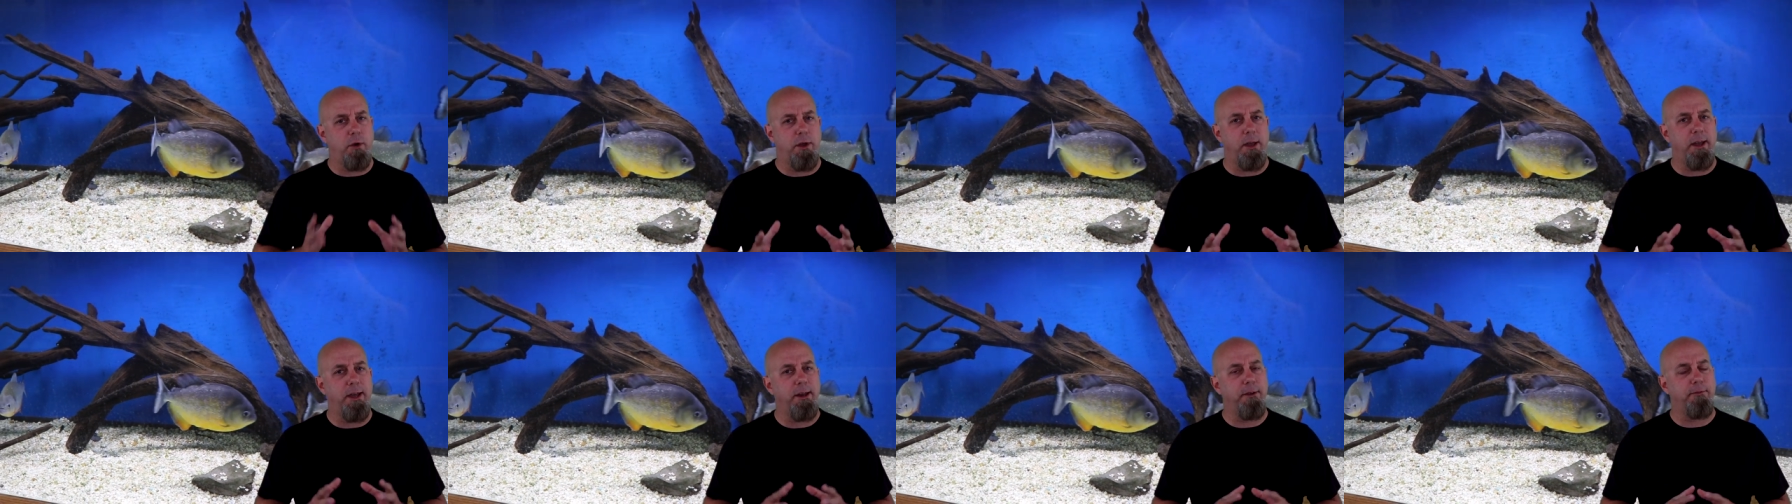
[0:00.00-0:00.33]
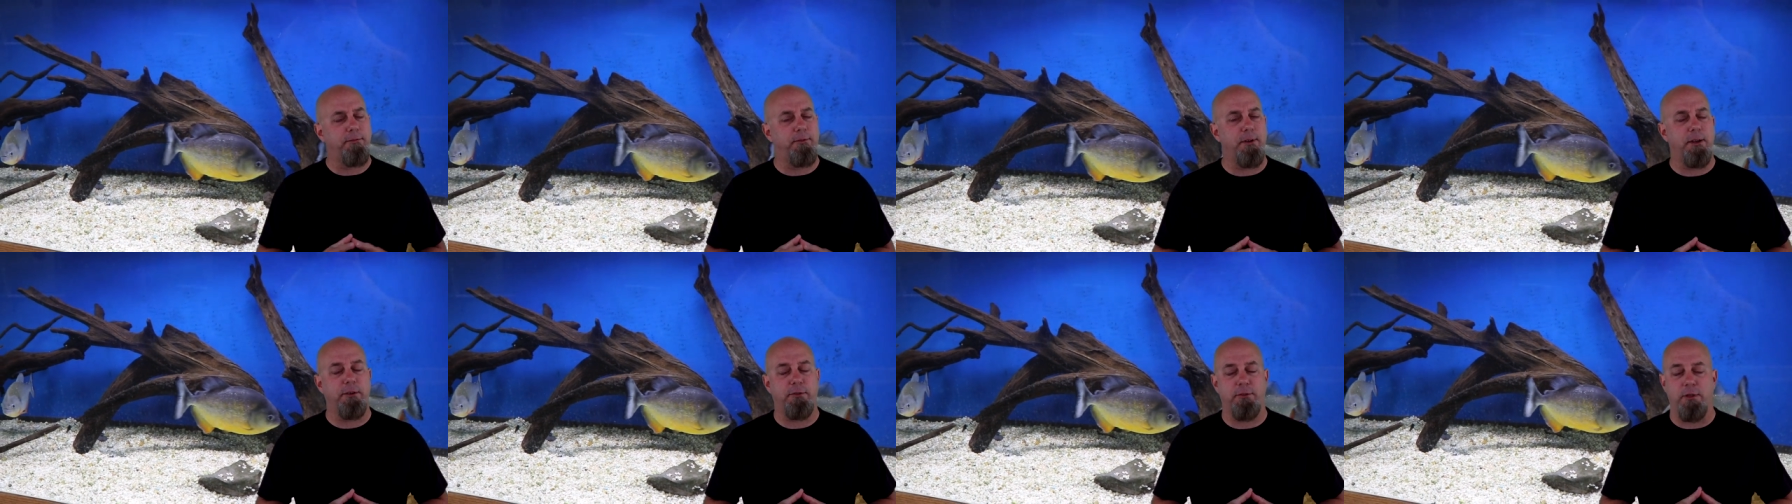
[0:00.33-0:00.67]
can get a
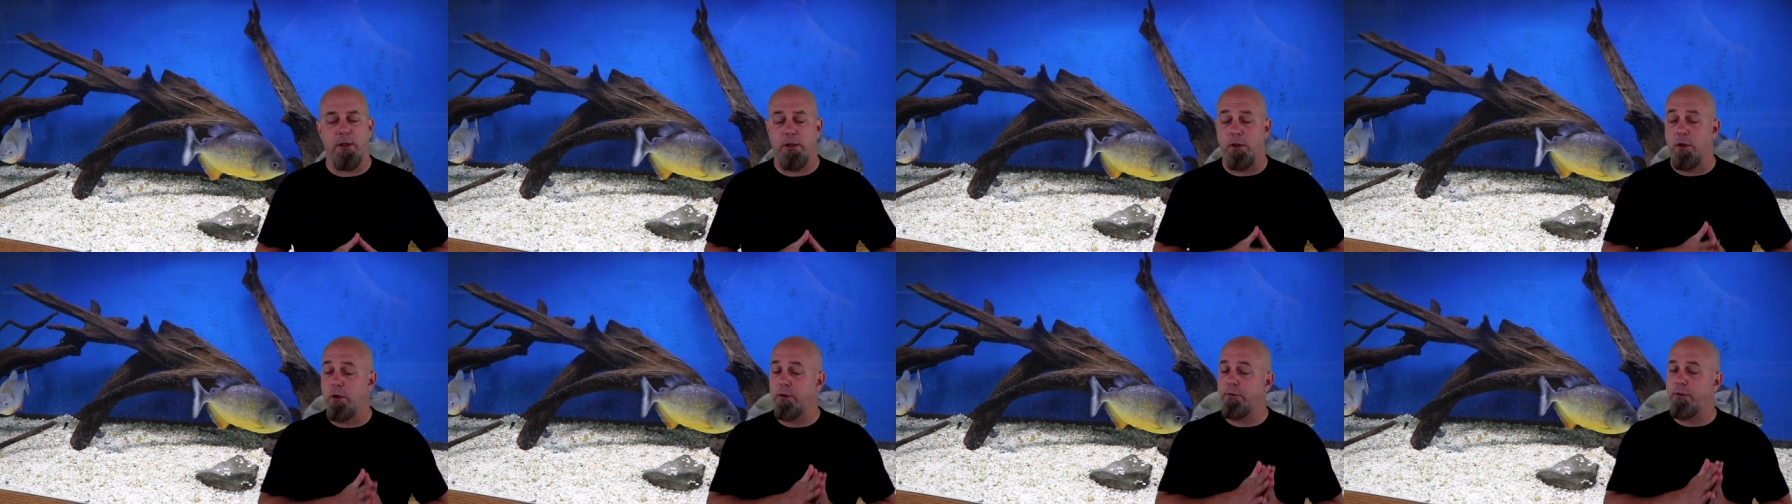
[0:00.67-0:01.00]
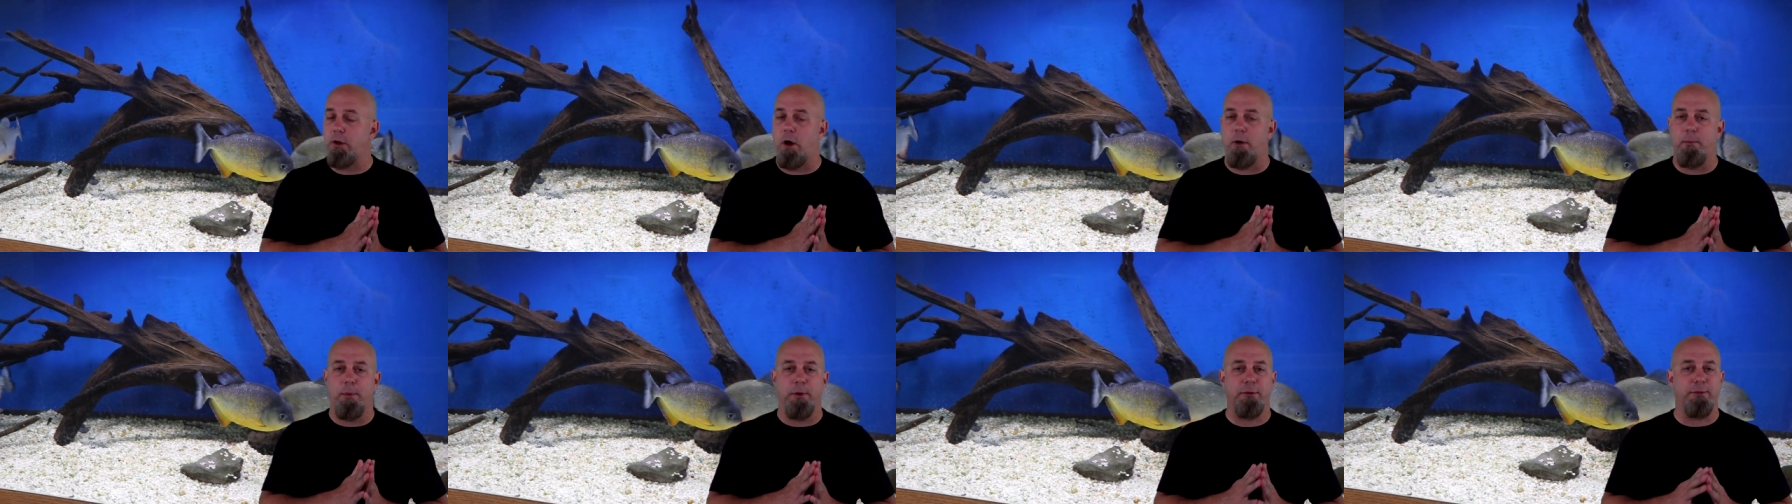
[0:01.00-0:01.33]
fish that looks
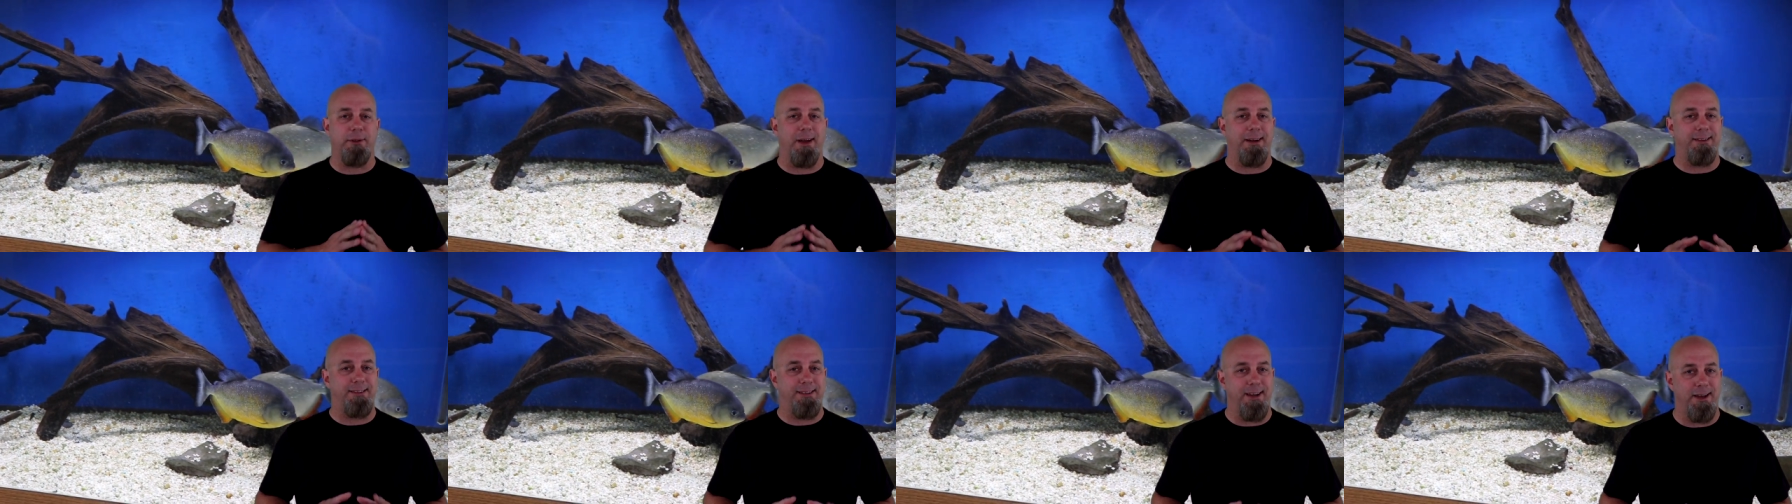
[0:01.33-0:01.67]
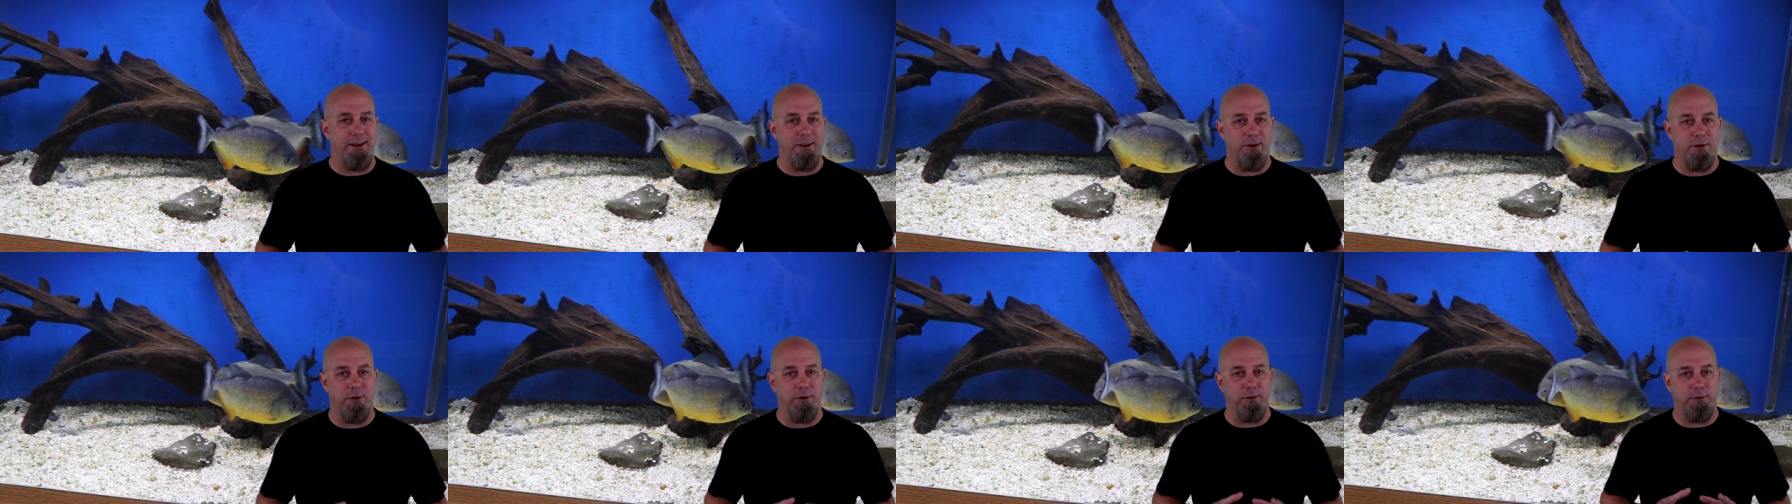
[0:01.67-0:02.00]
almost
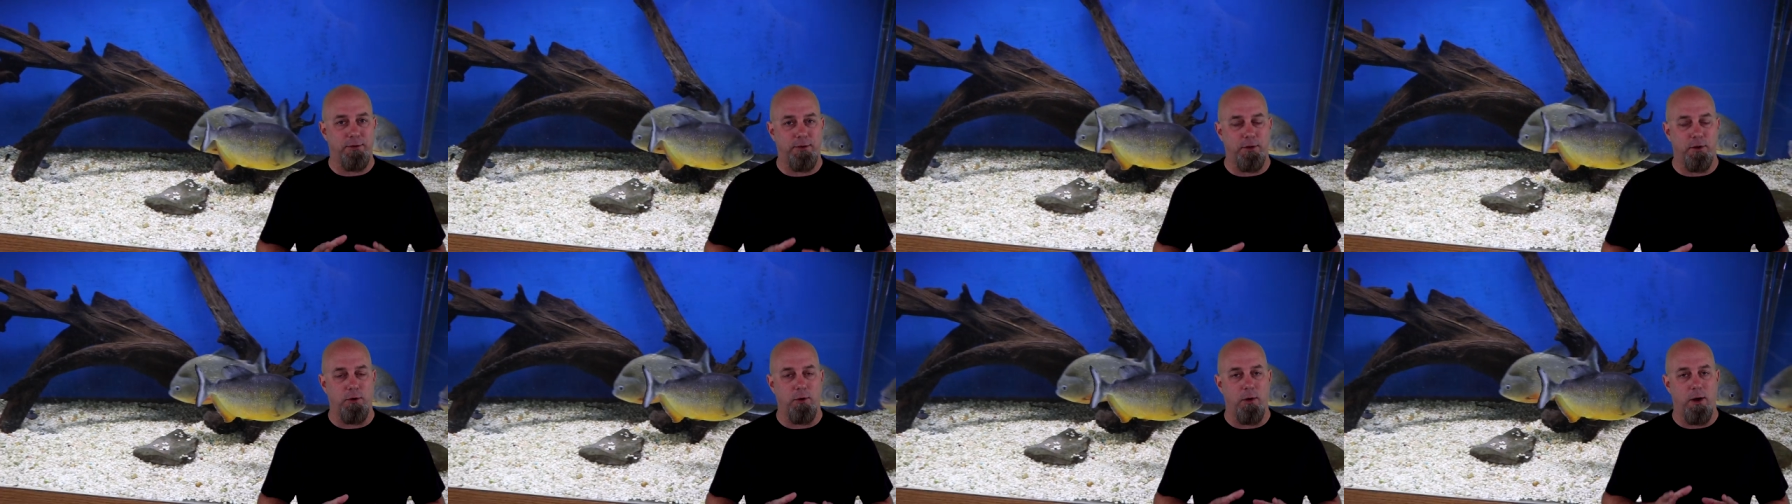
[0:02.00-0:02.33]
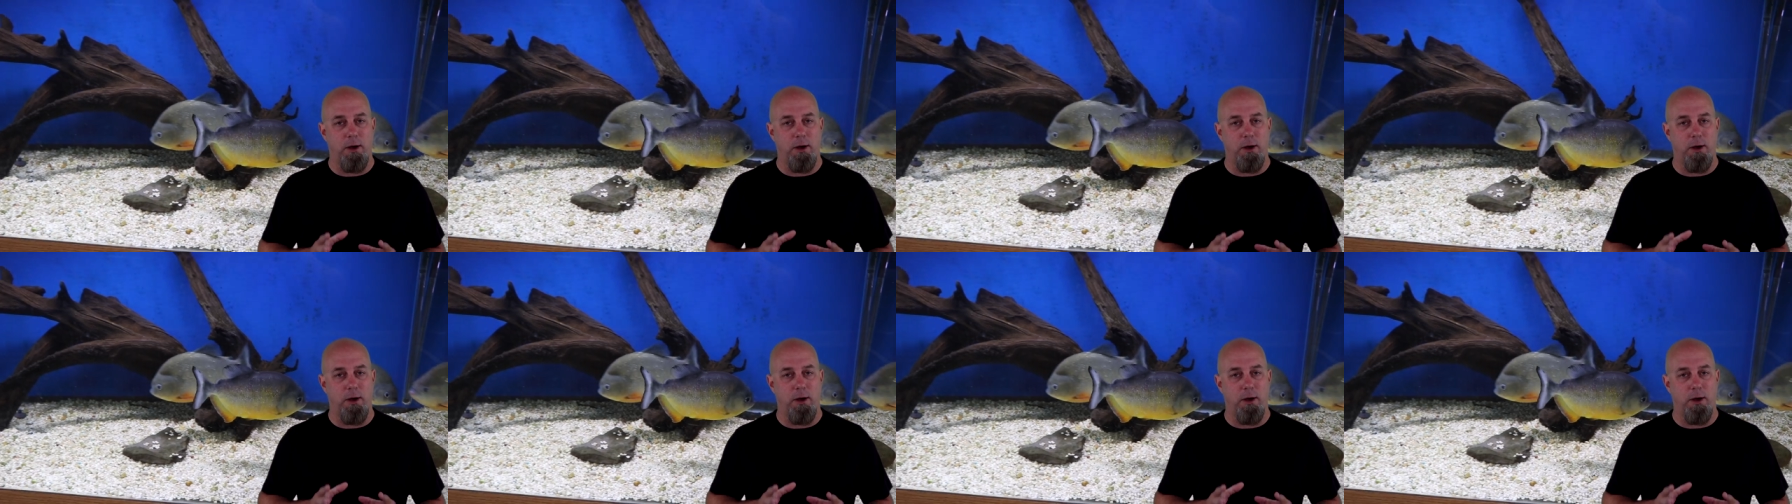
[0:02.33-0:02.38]
identical to